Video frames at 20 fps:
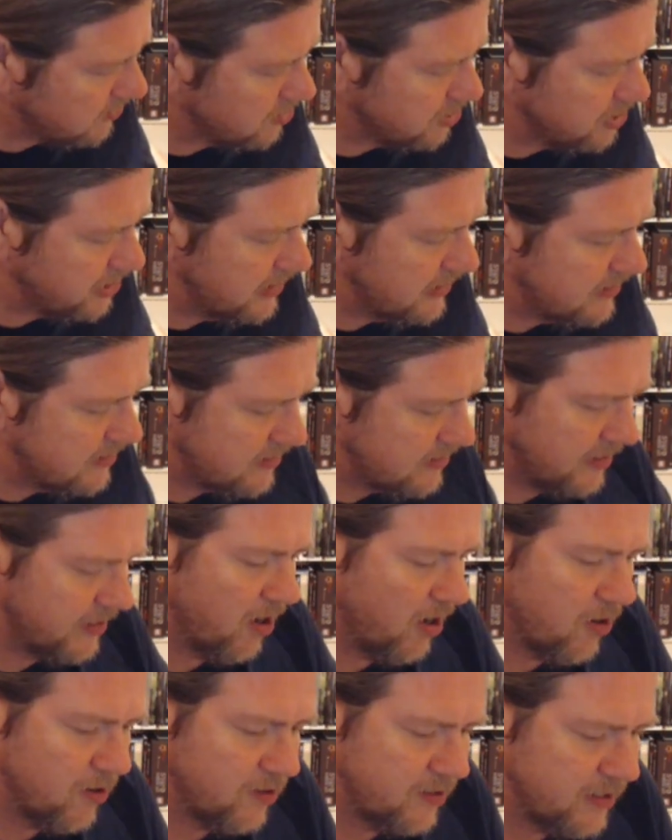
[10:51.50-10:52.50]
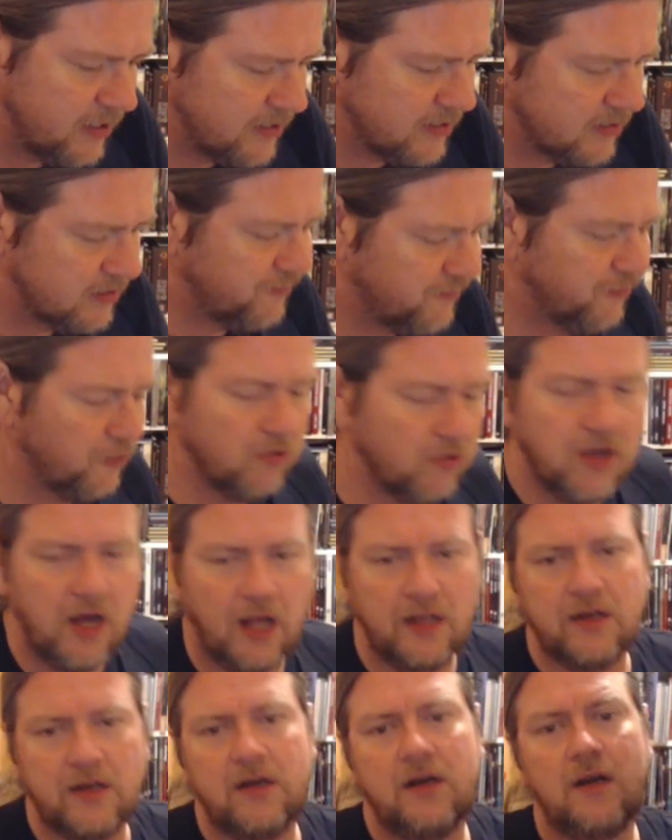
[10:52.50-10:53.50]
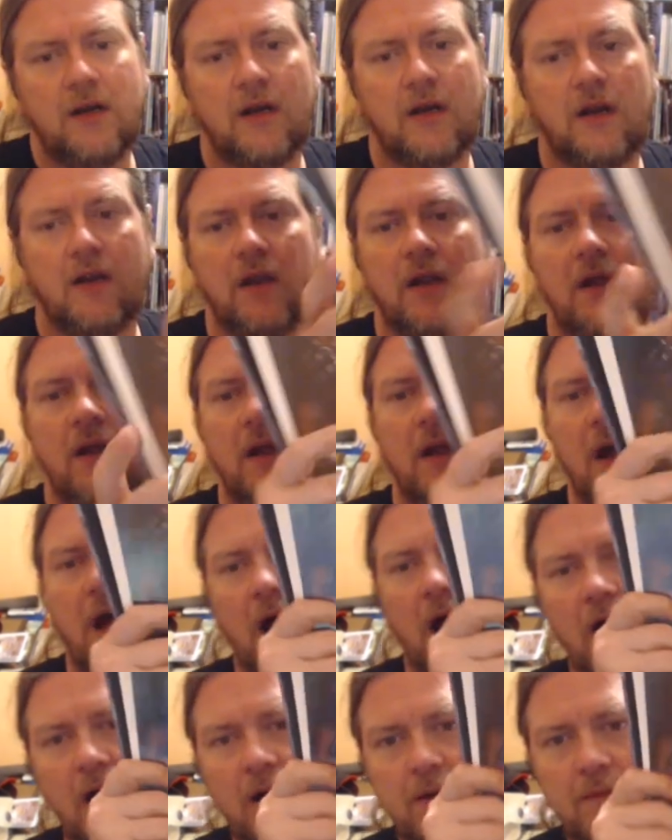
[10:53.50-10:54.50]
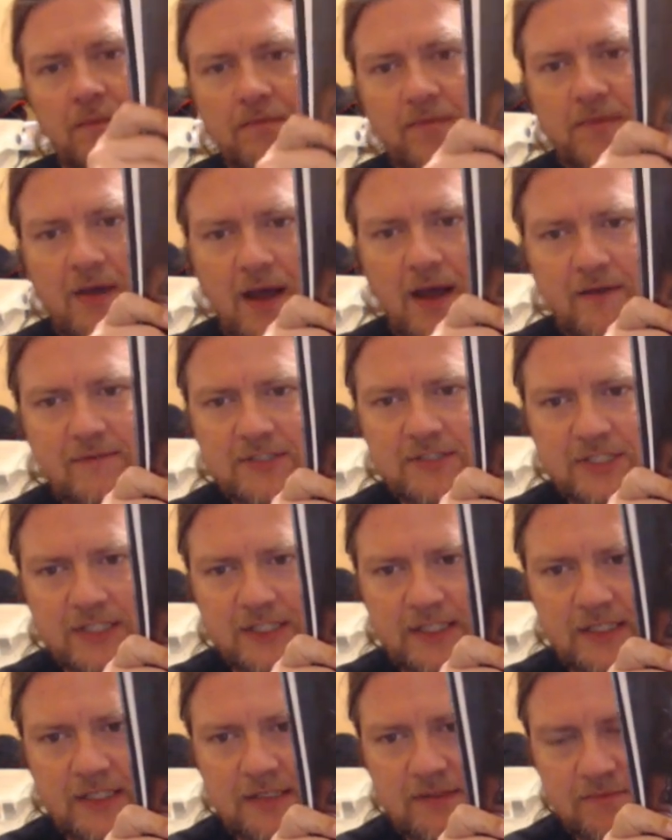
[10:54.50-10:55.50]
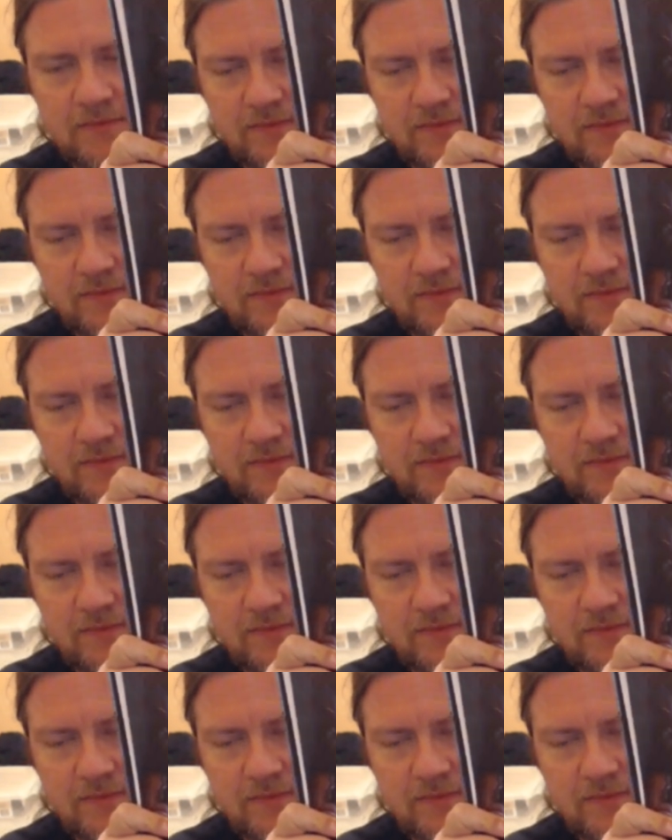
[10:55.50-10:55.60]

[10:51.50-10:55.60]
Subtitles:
sheets. The art is full color. Obviously,